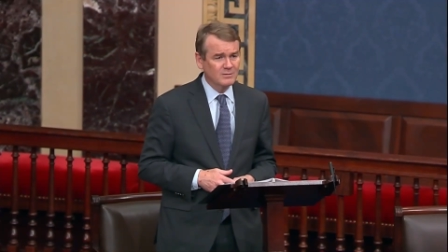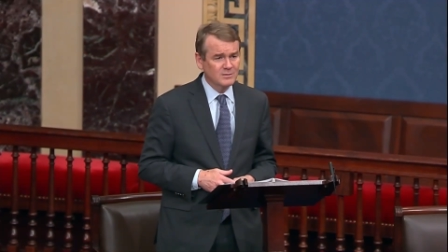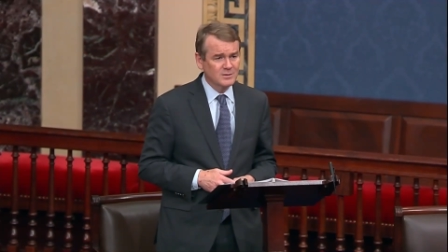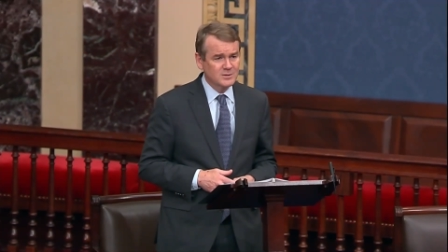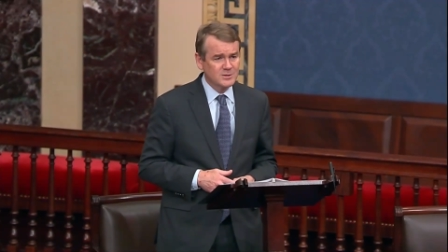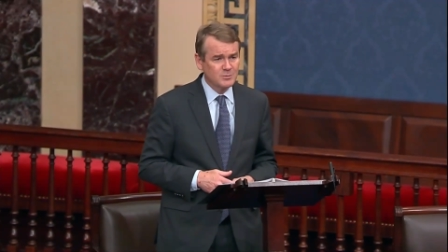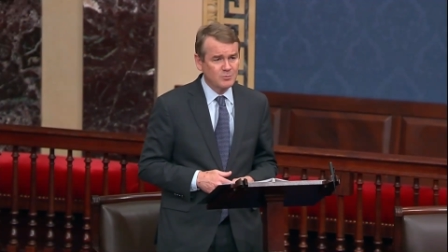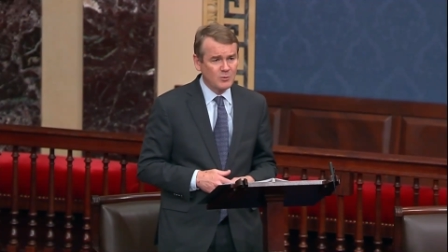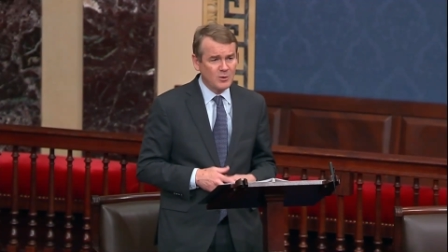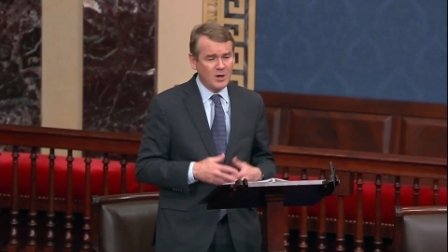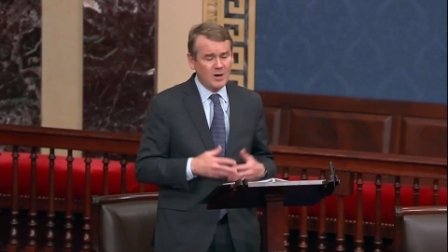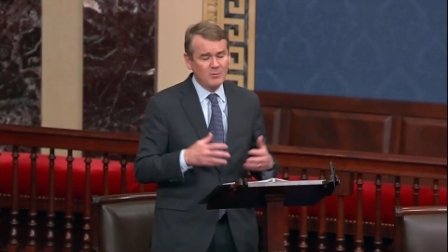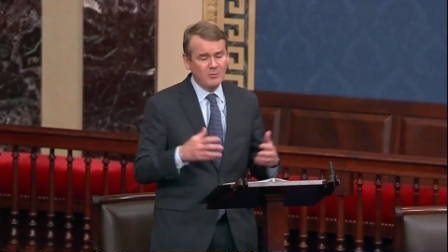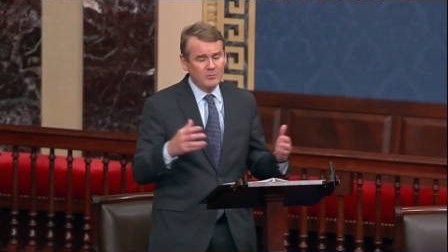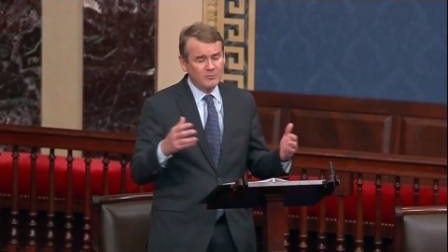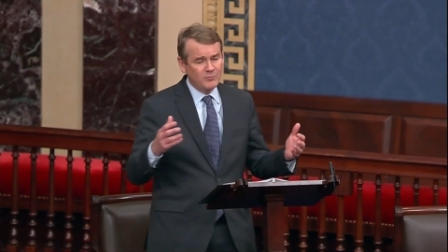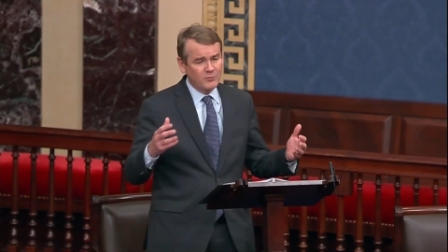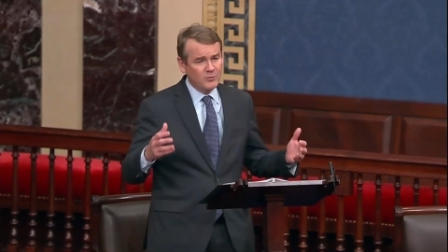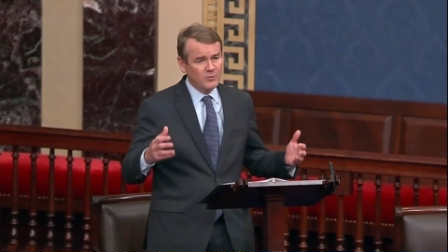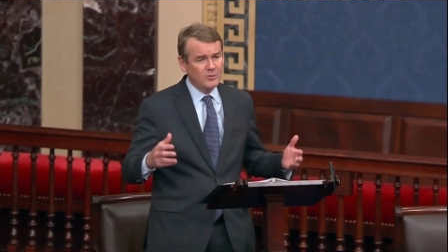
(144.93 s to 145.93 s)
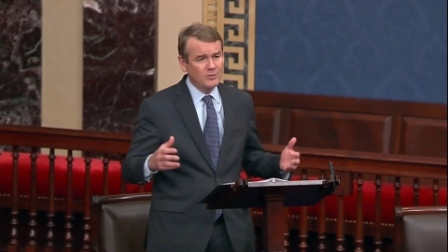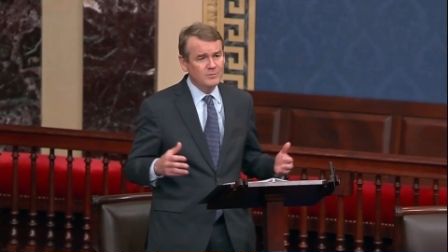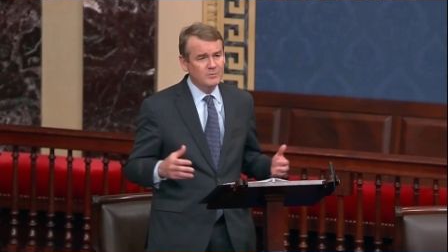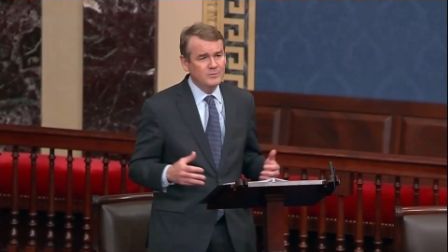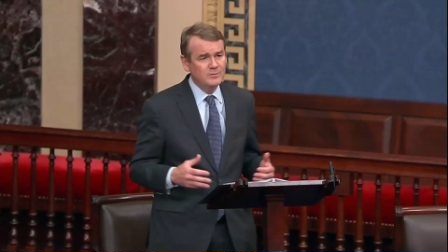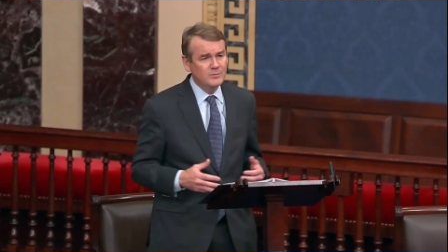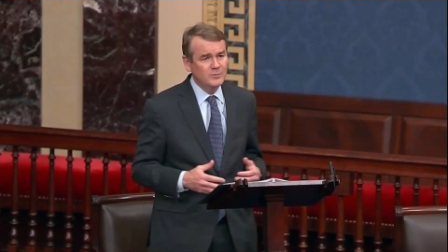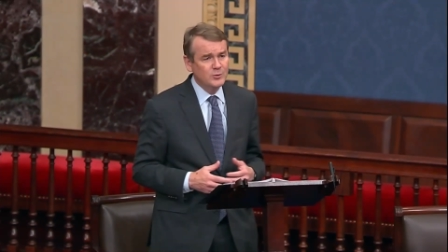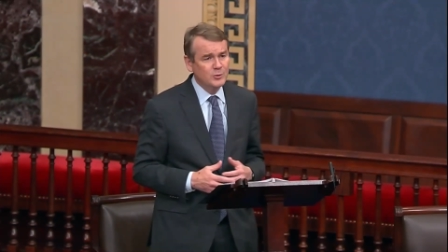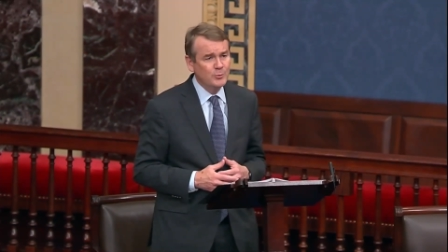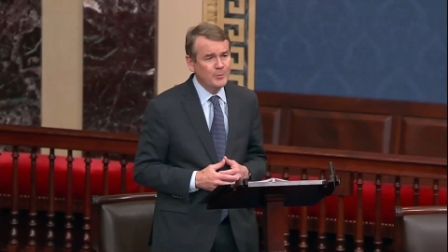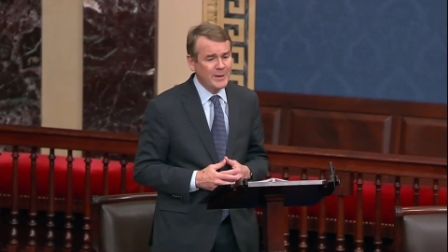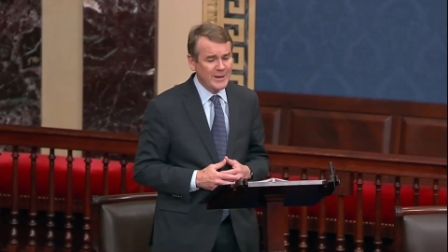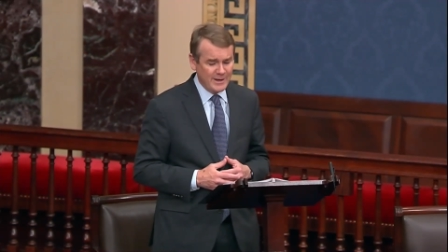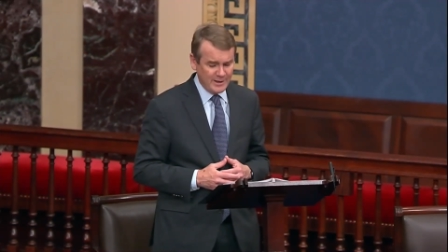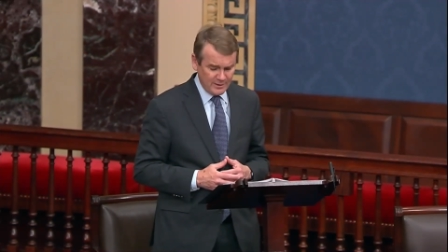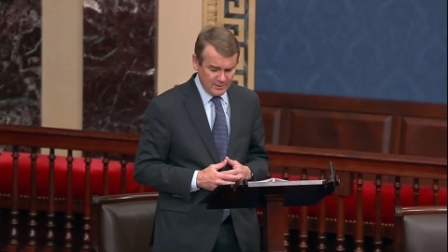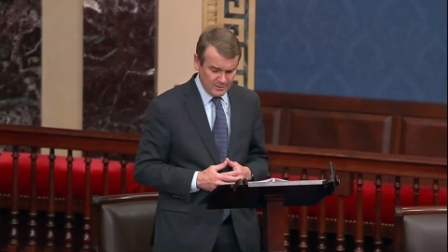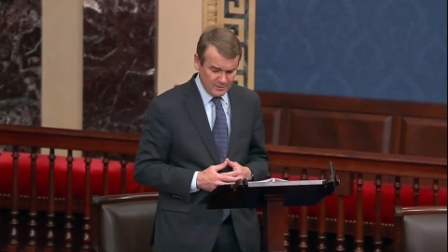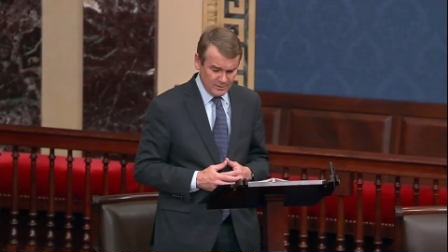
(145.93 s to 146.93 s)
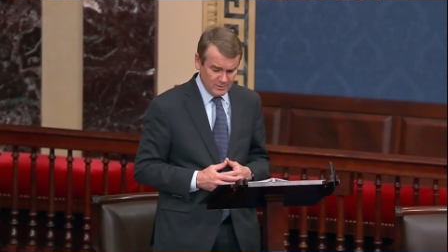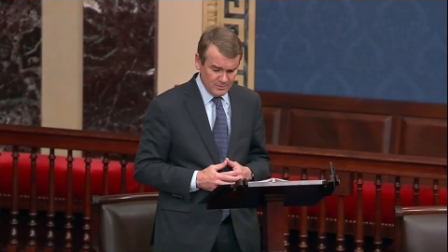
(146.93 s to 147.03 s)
It's a problem for humanity